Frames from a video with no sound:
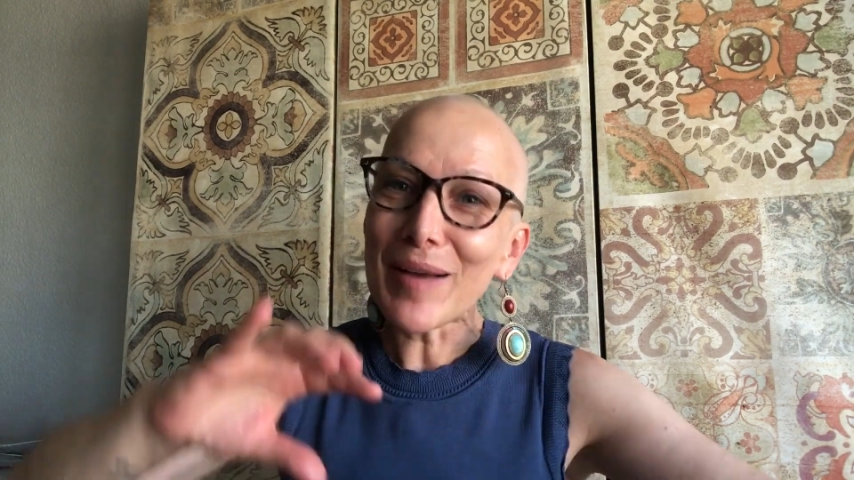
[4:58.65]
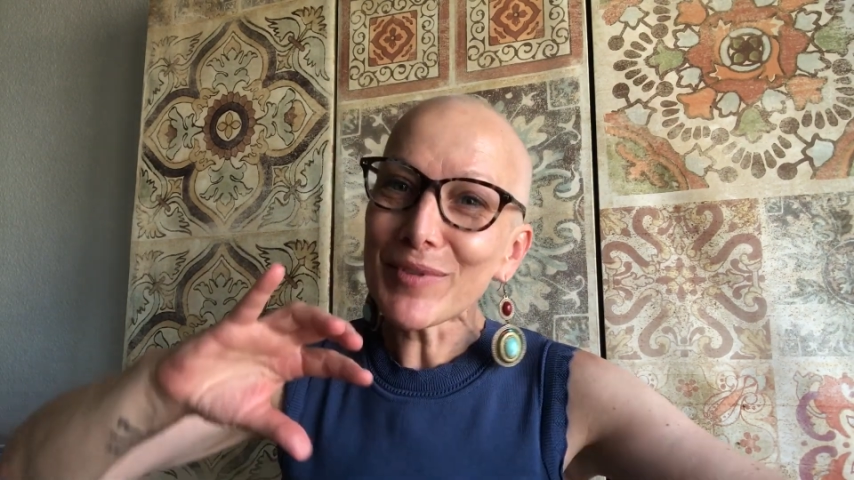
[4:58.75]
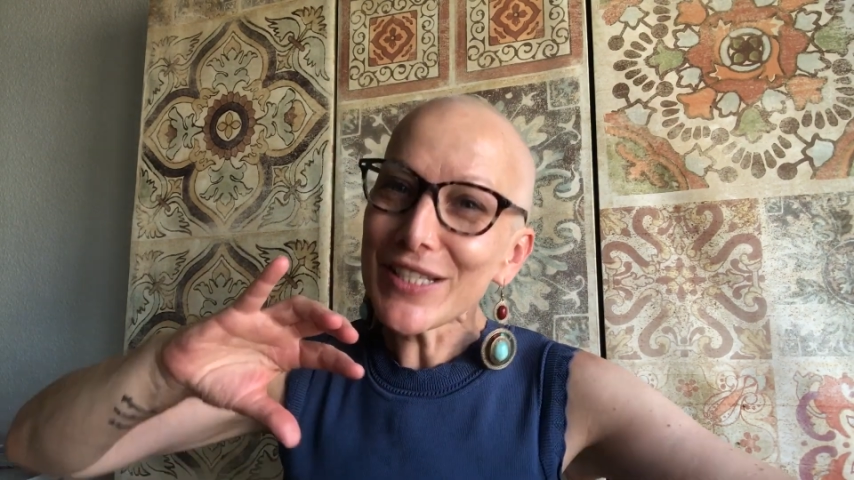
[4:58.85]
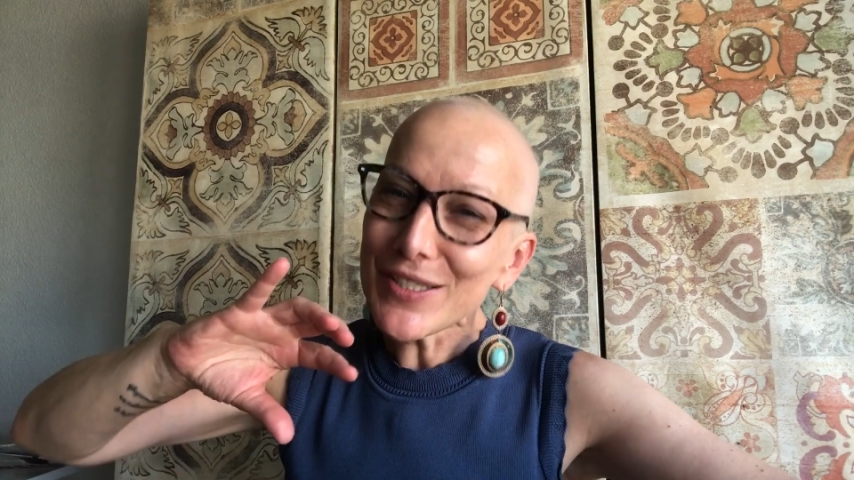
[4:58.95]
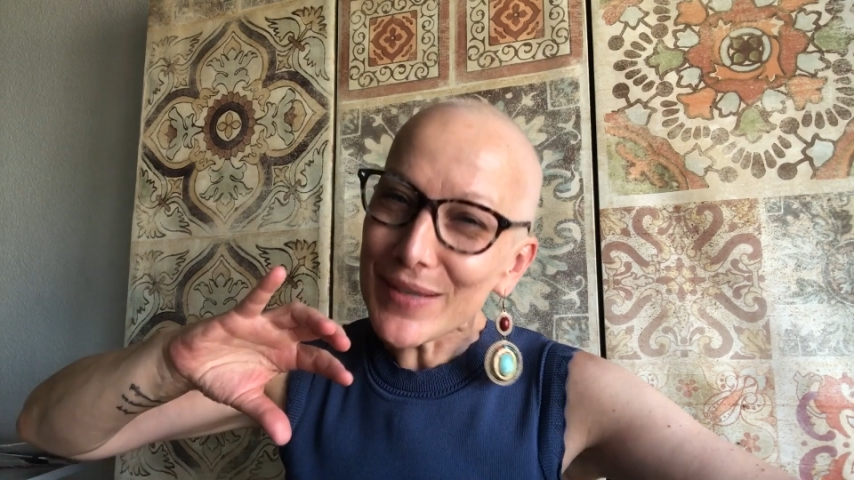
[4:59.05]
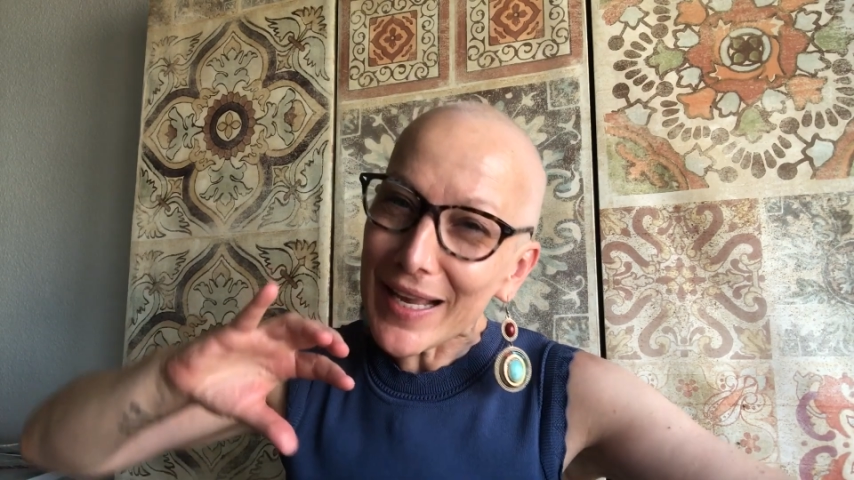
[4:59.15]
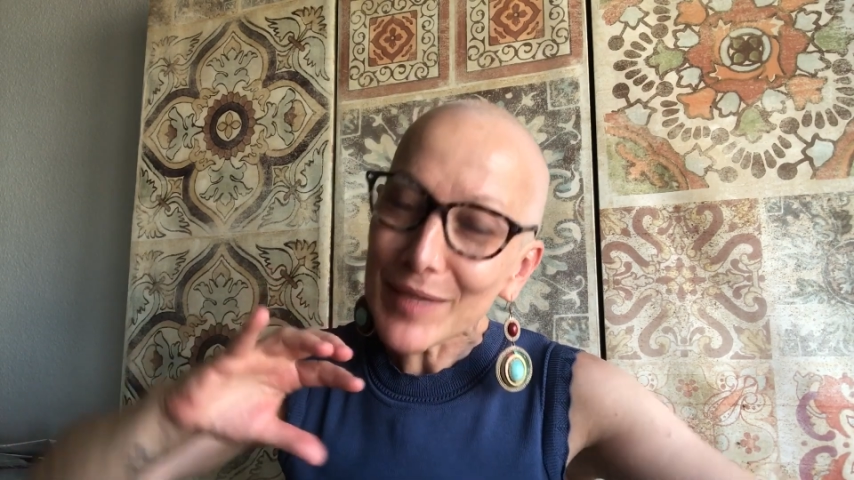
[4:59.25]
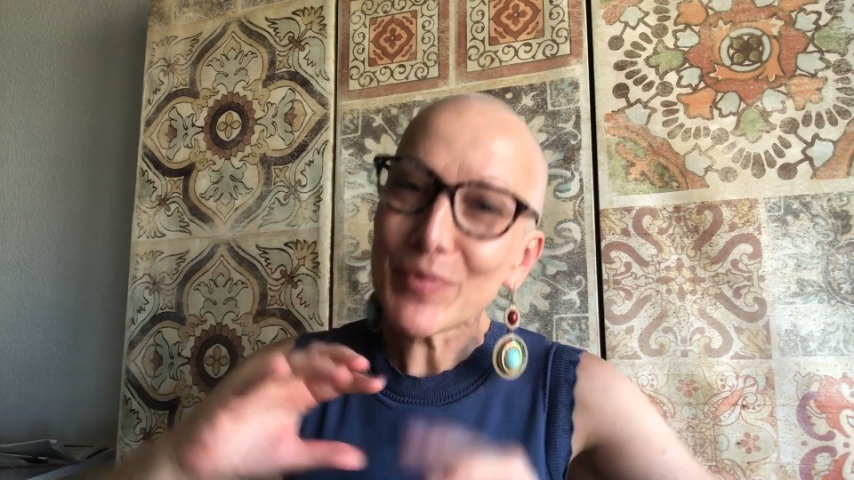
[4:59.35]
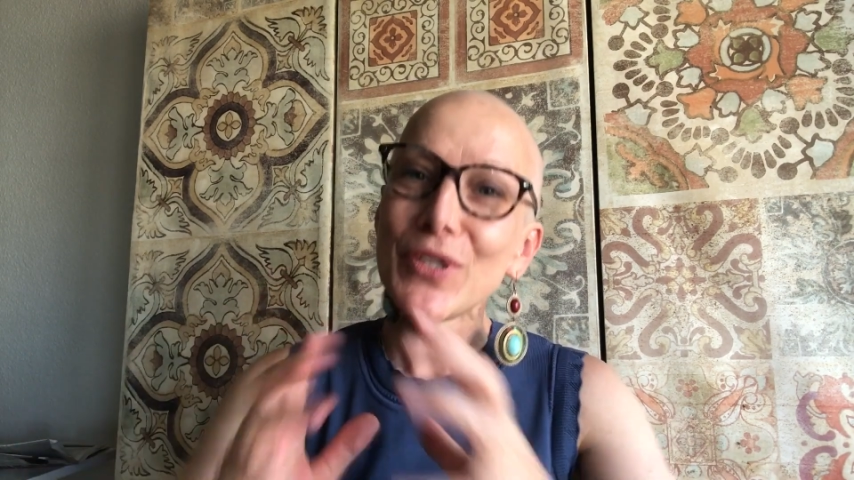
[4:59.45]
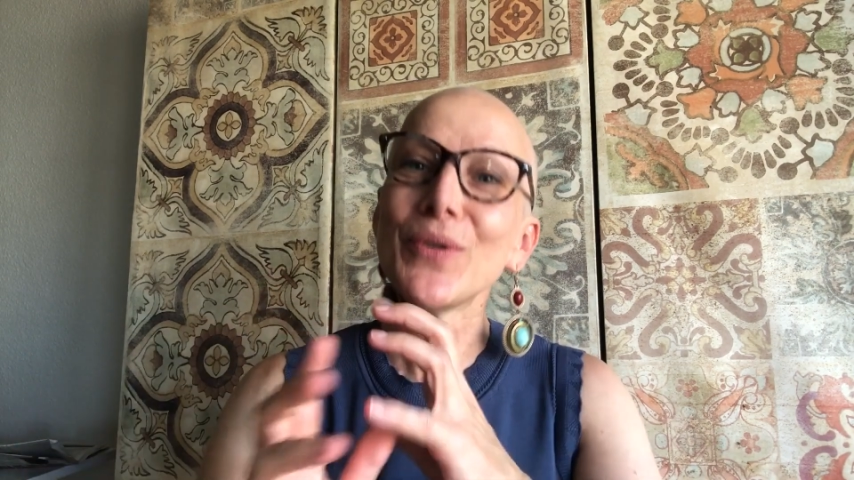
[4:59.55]
I'm going to
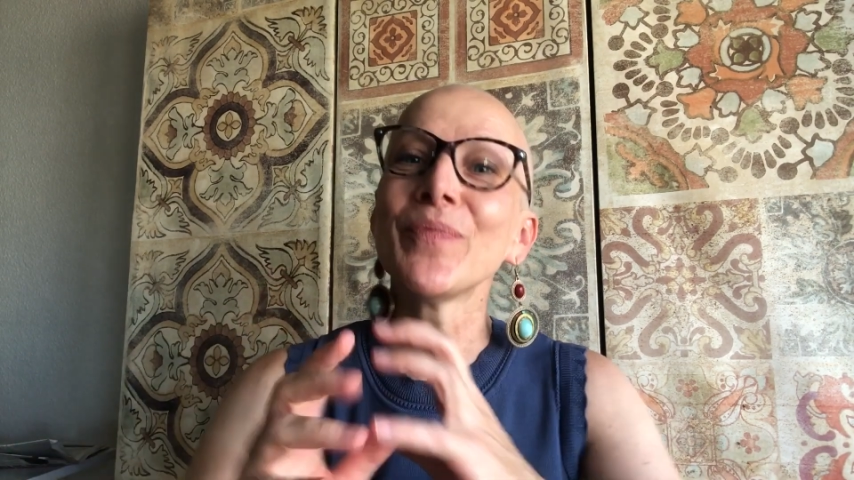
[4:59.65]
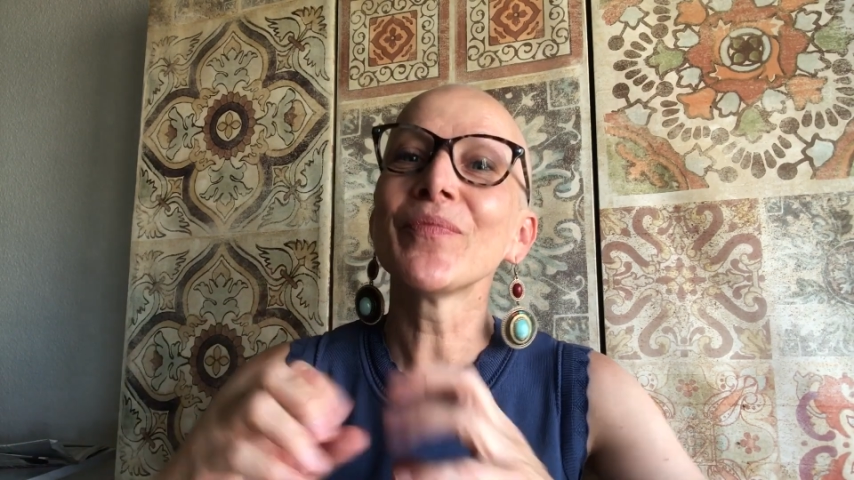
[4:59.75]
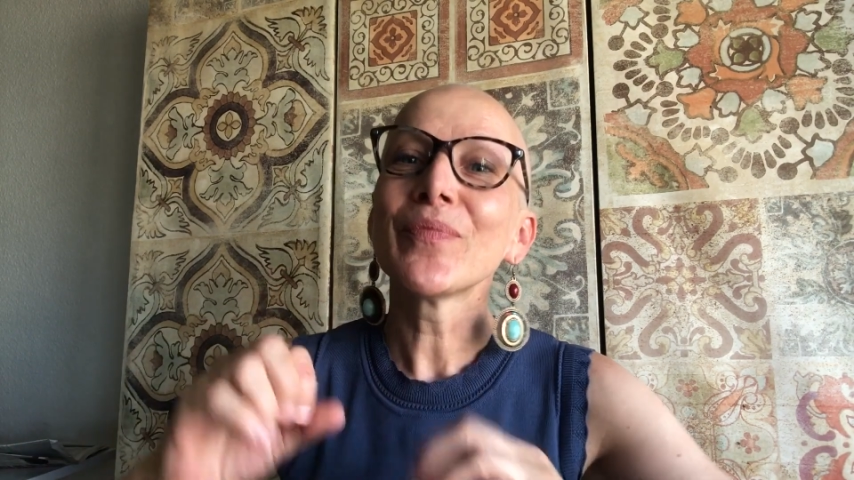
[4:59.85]
help you